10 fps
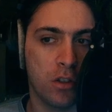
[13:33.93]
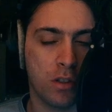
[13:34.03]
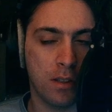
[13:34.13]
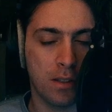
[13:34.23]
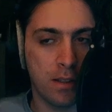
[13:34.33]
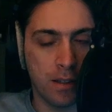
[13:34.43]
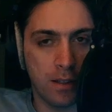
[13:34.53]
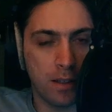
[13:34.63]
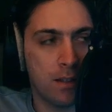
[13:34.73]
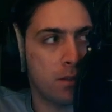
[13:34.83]

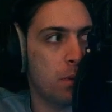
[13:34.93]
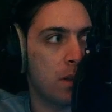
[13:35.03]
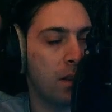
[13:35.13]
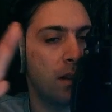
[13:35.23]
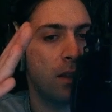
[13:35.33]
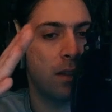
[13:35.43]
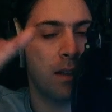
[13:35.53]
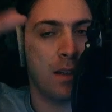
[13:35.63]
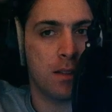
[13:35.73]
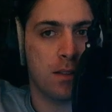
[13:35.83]
That is one that
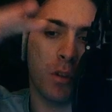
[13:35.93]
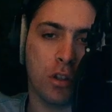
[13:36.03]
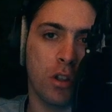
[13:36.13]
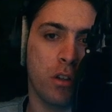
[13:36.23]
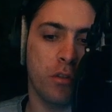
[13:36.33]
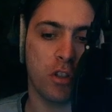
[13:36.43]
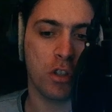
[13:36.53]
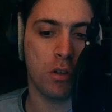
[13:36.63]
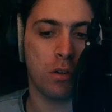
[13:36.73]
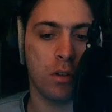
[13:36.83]
has a curvature
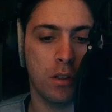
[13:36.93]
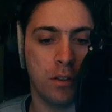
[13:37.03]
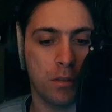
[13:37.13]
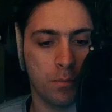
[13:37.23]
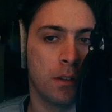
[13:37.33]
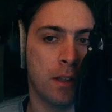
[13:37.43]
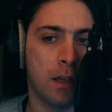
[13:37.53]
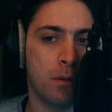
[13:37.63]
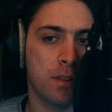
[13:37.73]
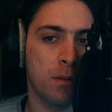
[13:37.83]
on it.
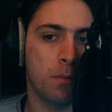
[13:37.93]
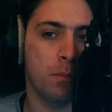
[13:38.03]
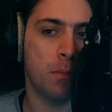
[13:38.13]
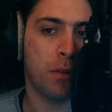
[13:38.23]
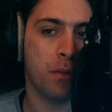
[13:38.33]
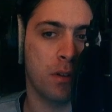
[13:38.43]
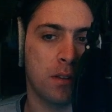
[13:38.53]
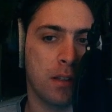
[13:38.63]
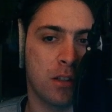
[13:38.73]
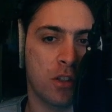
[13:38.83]
There is a method
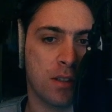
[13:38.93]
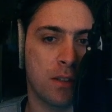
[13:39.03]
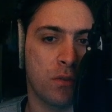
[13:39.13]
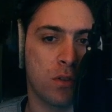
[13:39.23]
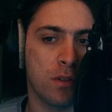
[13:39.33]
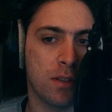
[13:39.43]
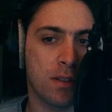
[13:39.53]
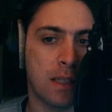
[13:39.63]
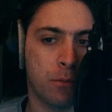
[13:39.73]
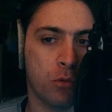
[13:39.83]
that just gives you a
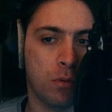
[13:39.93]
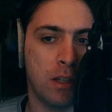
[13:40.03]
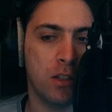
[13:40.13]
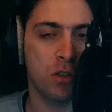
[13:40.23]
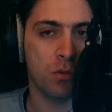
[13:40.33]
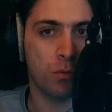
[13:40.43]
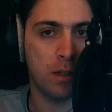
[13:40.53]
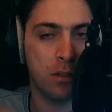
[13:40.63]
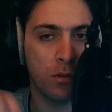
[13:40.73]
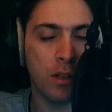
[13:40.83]
stepped range
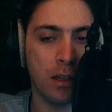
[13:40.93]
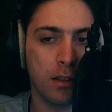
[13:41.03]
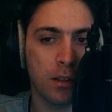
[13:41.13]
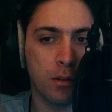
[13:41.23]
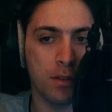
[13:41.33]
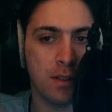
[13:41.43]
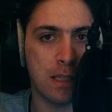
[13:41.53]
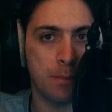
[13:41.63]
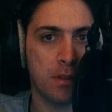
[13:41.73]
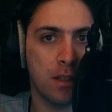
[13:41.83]
where you can go in
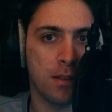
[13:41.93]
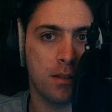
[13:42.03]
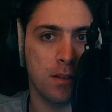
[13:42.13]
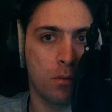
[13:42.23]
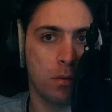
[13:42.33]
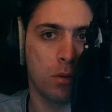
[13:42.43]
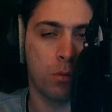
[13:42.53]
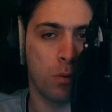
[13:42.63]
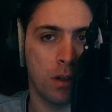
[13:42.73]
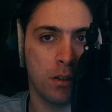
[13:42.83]
steps like 0,
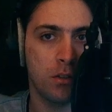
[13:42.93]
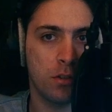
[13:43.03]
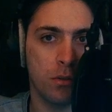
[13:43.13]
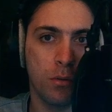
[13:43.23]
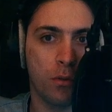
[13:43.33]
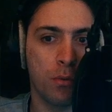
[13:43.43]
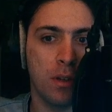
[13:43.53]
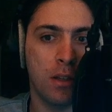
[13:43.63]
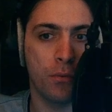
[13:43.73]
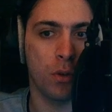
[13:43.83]
1, 2,
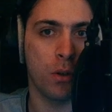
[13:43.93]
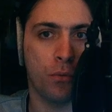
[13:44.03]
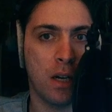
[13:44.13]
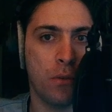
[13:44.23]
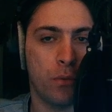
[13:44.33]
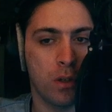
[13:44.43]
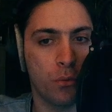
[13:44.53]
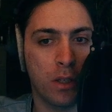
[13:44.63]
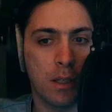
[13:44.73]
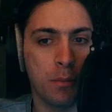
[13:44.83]
3, 4, 5 and
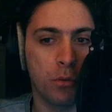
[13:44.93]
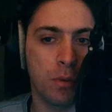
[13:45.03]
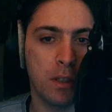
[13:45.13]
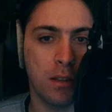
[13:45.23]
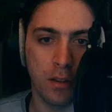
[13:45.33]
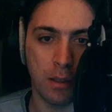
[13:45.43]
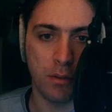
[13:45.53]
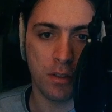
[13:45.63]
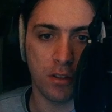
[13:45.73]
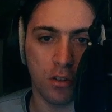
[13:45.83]
nothing in between. There
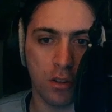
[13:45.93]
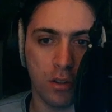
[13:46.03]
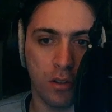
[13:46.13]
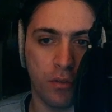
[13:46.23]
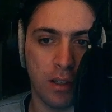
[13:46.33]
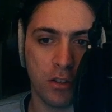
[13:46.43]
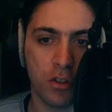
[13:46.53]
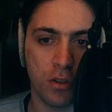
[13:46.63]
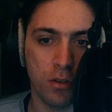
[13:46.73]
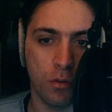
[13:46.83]
is a toggle
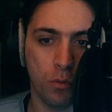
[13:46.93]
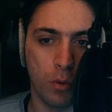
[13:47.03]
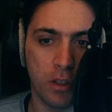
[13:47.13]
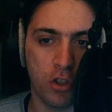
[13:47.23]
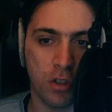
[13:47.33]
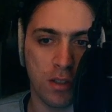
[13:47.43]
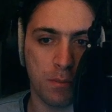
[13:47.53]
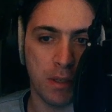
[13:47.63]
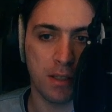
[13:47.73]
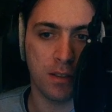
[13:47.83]
function which is
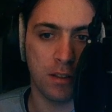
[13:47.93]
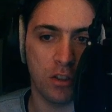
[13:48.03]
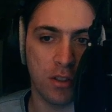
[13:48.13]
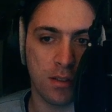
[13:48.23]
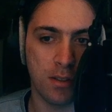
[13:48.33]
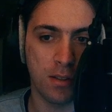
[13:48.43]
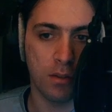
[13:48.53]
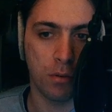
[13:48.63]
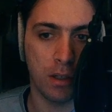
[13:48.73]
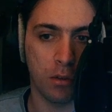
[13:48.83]
basically just
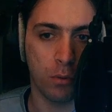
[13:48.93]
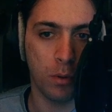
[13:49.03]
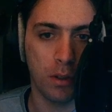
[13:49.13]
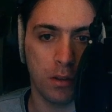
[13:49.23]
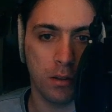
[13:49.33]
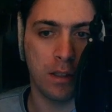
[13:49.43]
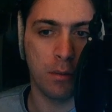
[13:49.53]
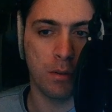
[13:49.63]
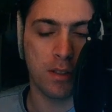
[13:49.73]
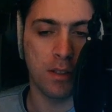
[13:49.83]
0 and 1.
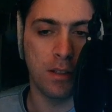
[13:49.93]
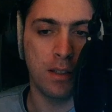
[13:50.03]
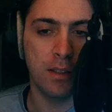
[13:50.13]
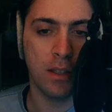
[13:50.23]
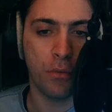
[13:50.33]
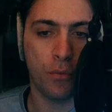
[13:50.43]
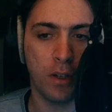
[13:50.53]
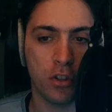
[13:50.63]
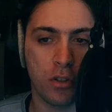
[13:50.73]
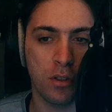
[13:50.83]
There is a linear
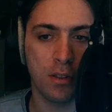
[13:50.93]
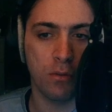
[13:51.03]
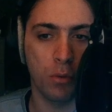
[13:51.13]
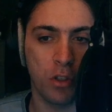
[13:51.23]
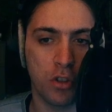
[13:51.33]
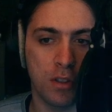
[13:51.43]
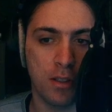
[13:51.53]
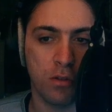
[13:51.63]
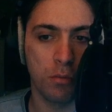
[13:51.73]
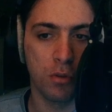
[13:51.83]
function which
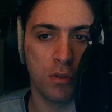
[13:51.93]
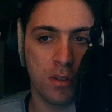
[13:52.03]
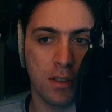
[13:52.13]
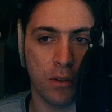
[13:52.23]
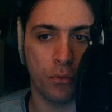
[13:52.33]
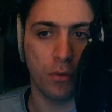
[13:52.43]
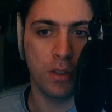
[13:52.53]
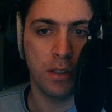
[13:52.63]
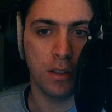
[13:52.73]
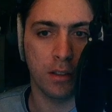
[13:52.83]
distributes stuff
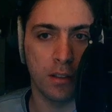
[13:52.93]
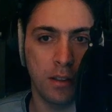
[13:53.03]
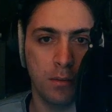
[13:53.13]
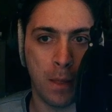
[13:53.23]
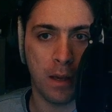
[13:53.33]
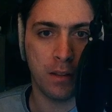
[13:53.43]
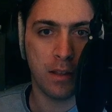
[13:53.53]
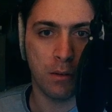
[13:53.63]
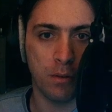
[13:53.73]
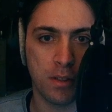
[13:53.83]
linearly. And
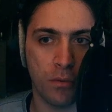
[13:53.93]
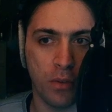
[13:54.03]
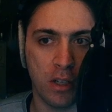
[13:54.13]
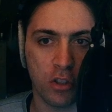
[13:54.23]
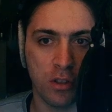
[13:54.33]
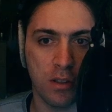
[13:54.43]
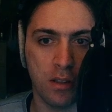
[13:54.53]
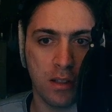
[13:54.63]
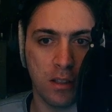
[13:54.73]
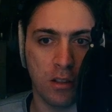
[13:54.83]
there is a function
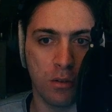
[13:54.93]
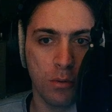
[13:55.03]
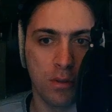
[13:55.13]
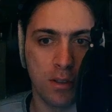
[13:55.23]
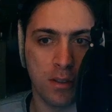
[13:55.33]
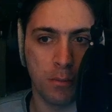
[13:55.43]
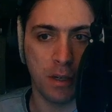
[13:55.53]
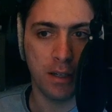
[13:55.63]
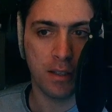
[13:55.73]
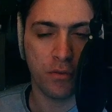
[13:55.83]
that uses the
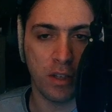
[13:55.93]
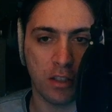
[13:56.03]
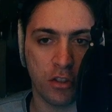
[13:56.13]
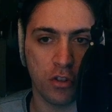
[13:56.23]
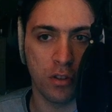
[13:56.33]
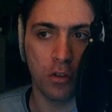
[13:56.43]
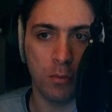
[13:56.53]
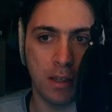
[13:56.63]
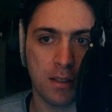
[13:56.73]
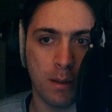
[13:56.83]
bias function to
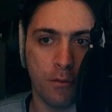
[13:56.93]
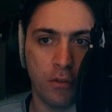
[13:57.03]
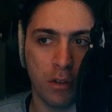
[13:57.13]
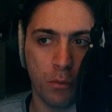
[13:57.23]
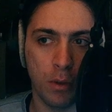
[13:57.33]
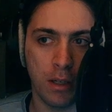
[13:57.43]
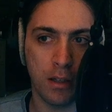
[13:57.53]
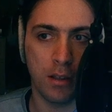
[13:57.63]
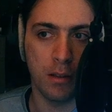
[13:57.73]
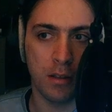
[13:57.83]
make something
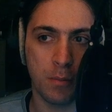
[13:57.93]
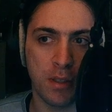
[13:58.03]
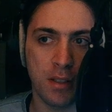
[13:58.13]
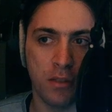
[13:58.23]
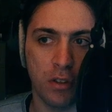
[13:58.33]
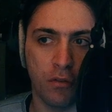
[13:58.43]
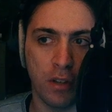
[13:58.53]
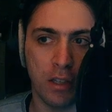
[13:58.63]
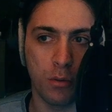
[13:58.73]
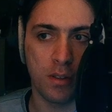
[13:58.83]
where a specific
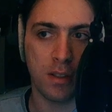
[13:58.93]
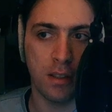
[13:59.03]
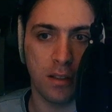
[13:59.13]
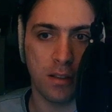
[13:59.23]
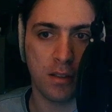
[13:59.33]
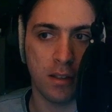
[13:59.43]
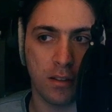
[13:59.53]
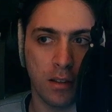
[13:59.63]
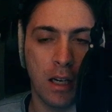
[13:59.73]
value is in the center.